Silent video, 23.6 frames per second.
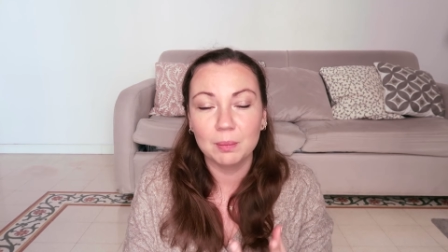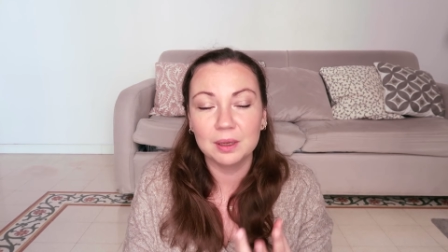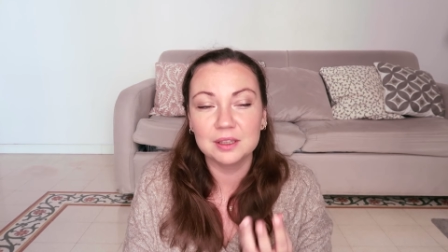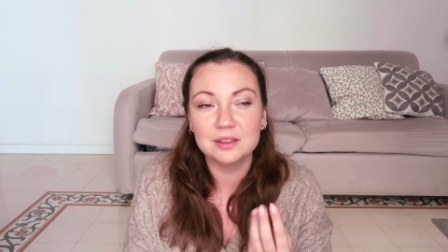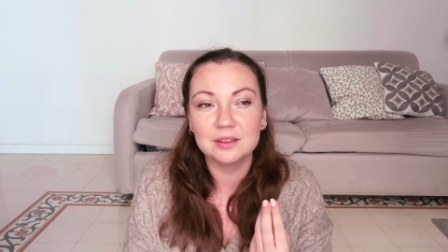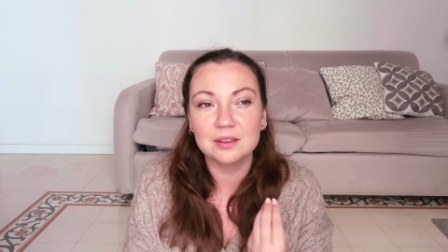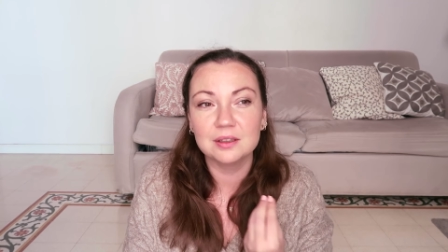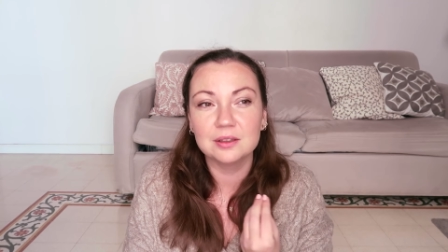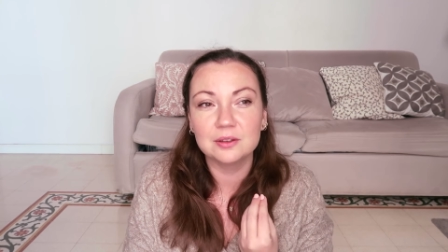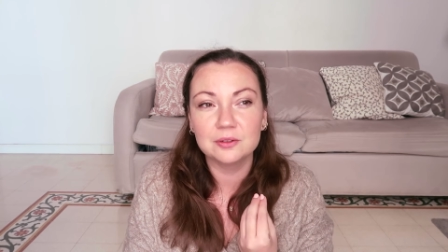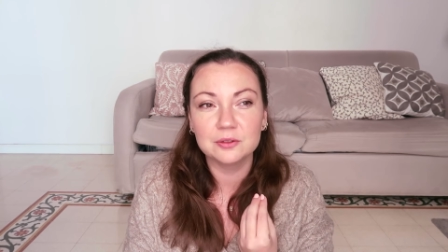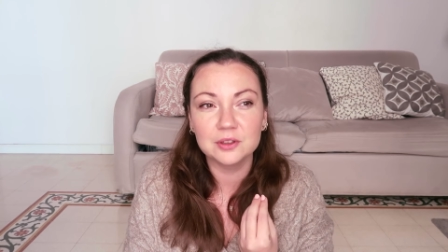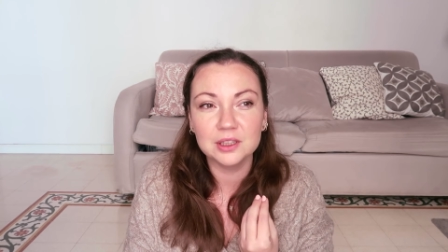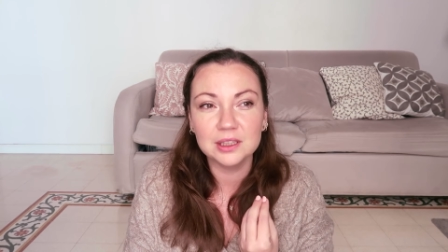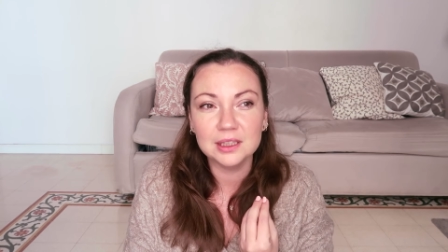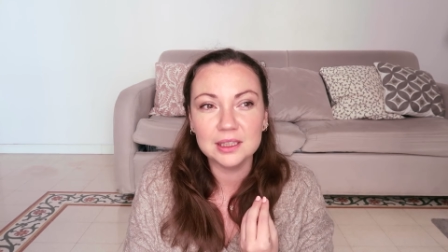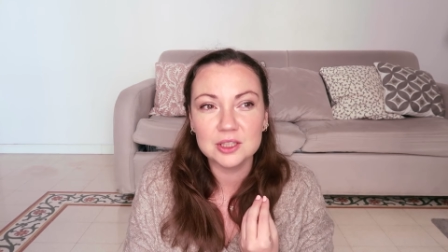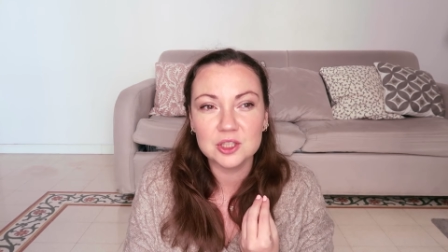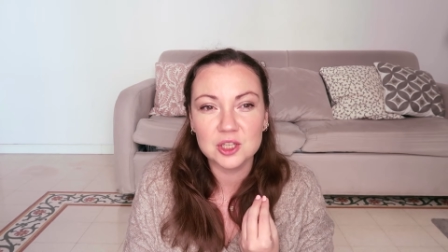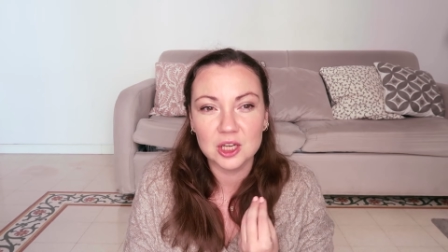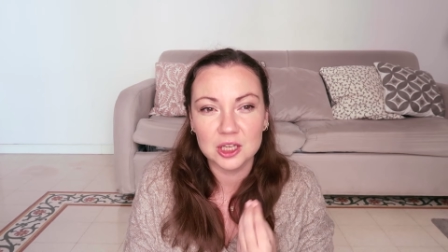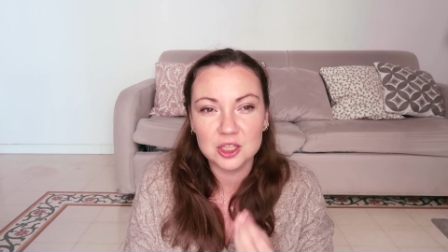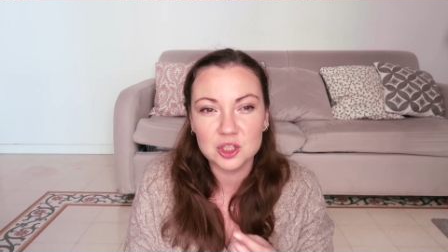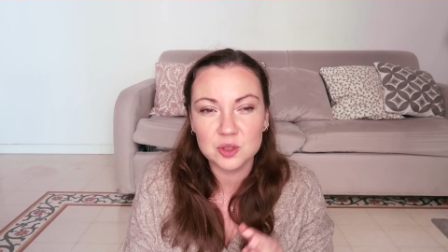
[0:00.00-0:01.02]
but it
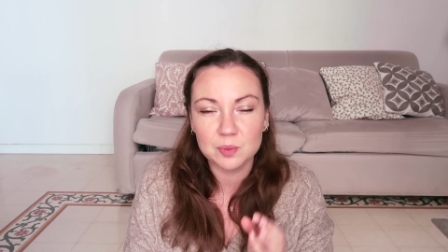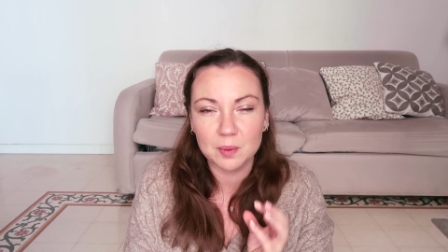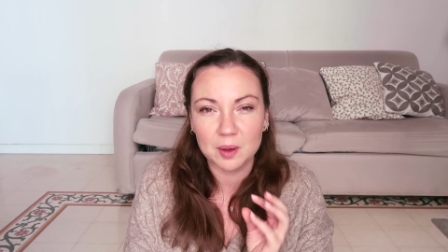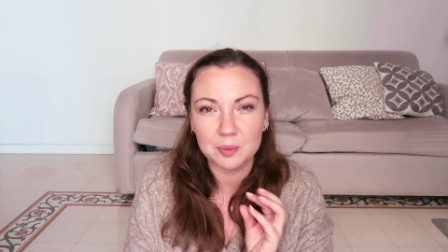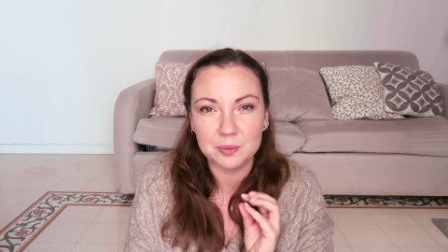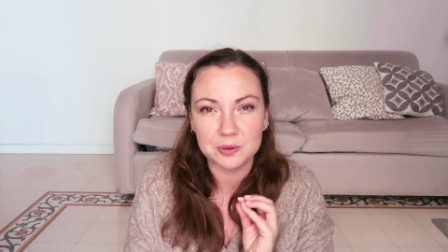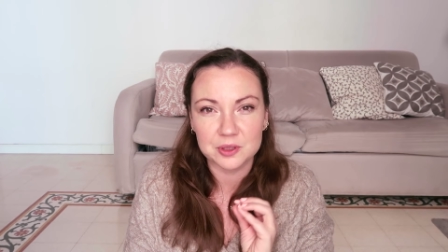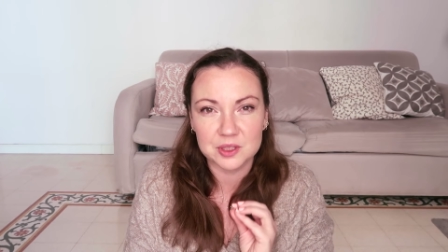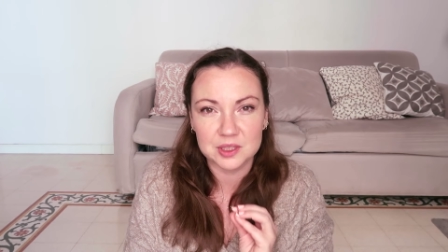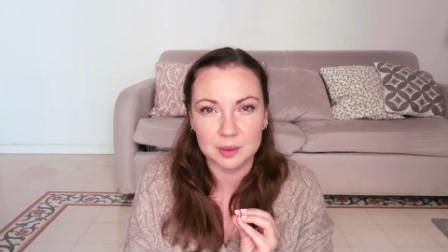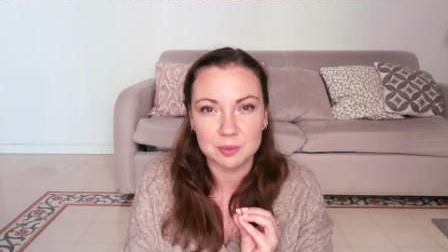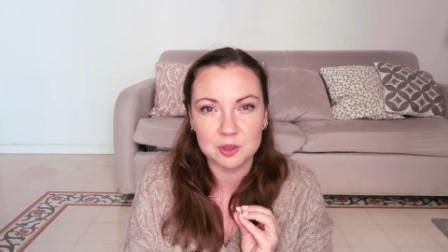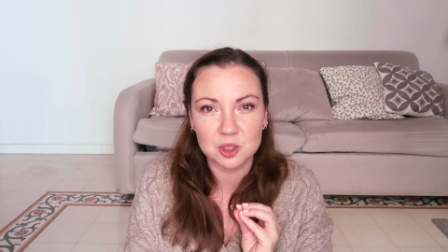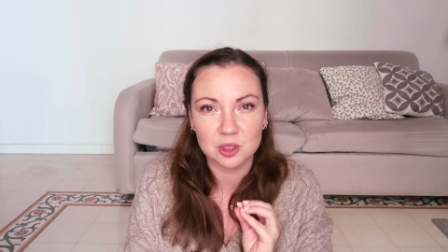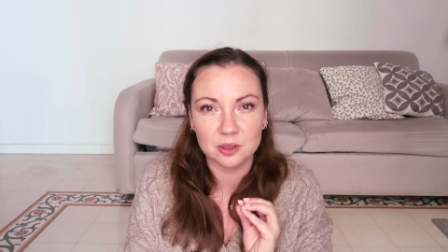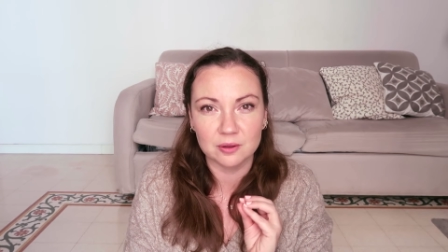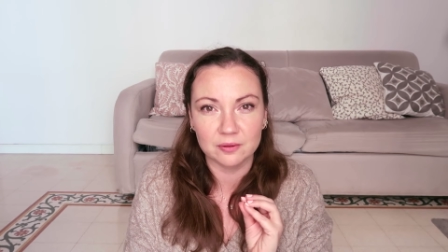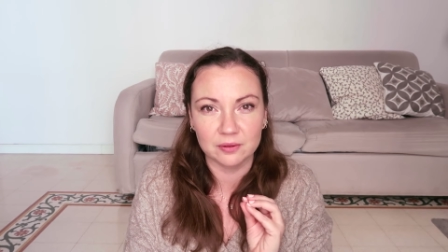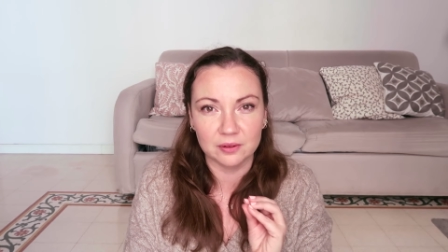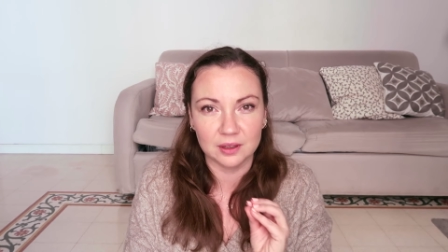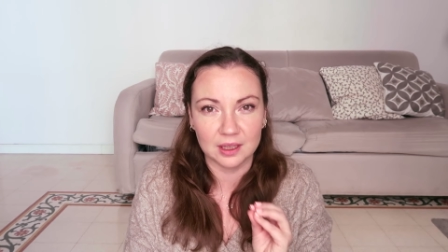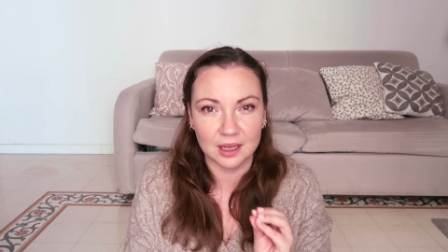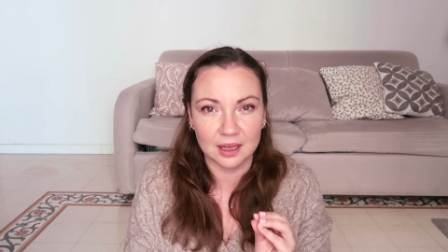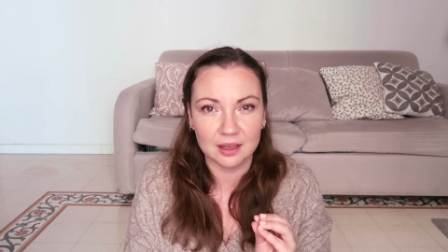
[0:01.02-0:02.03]
really changed my perception
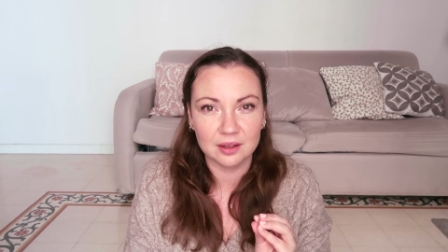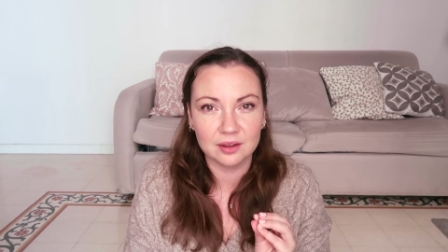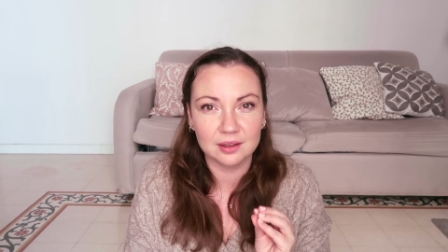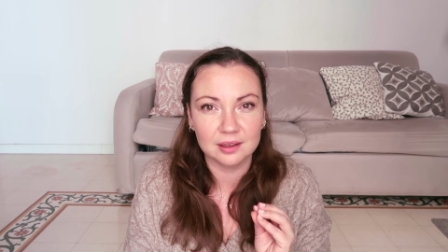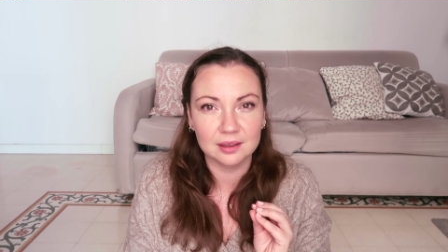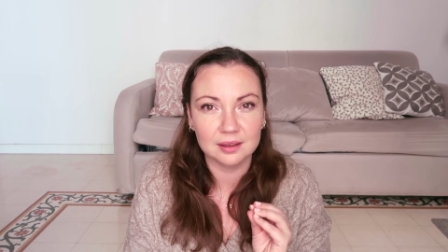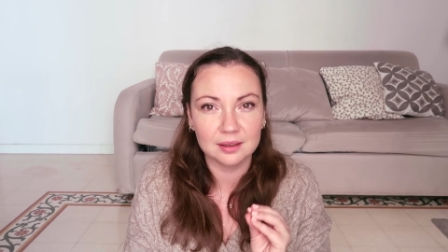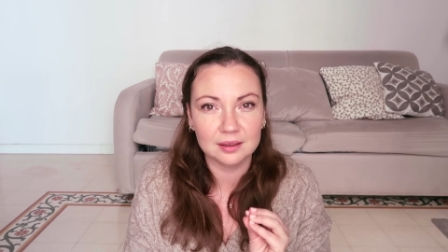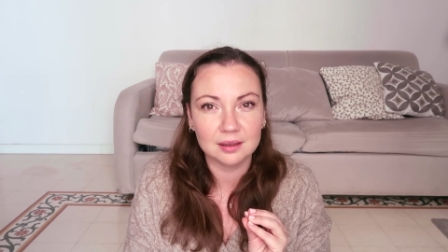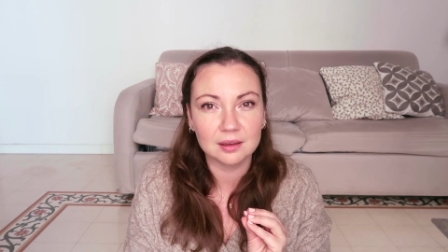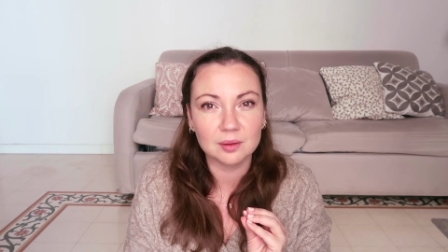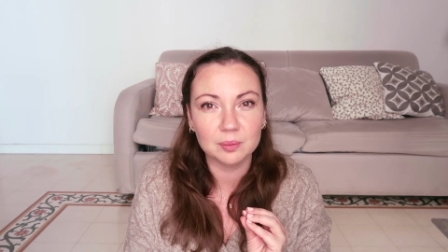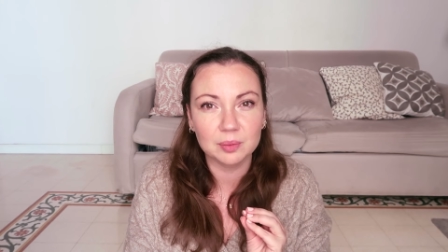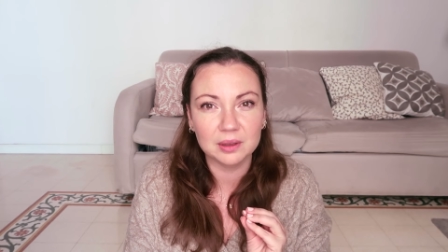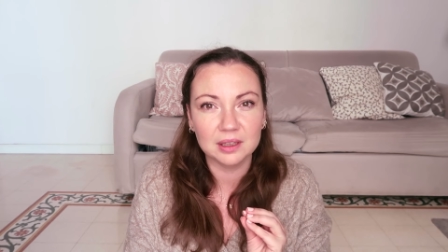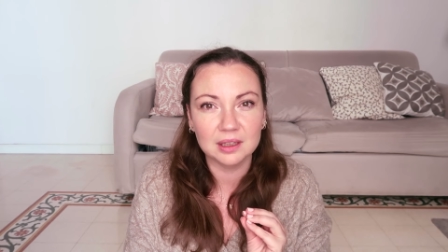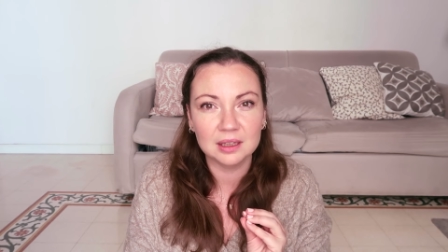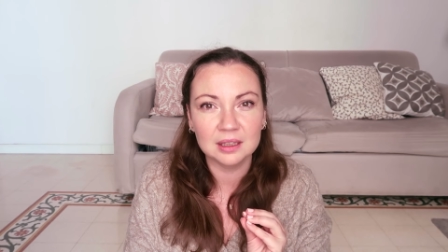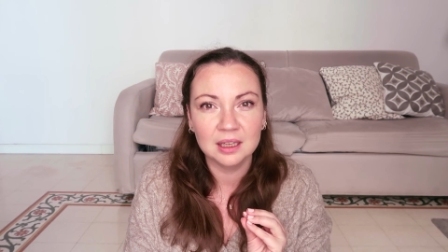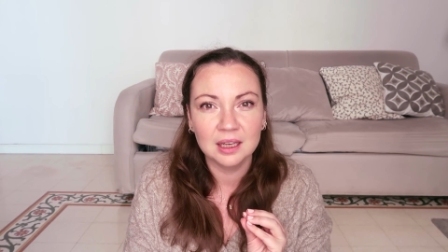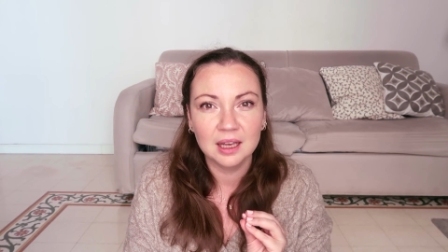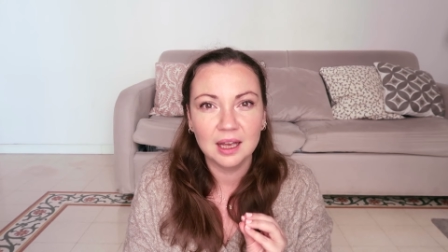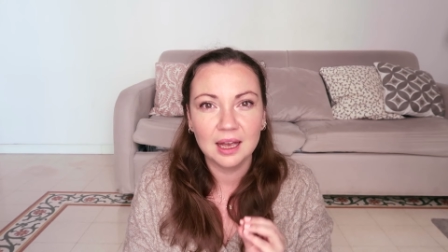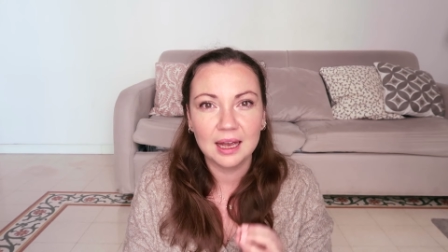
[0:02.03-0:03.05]
of death a little
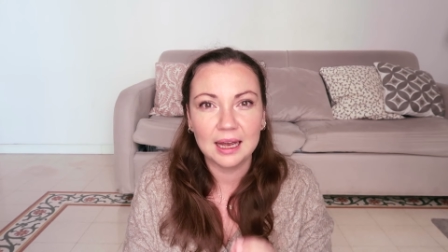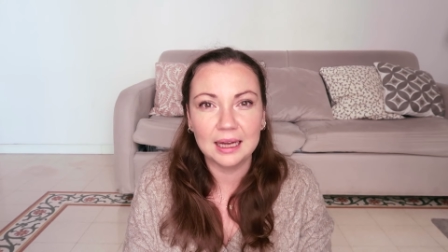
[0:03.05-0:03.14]
bit.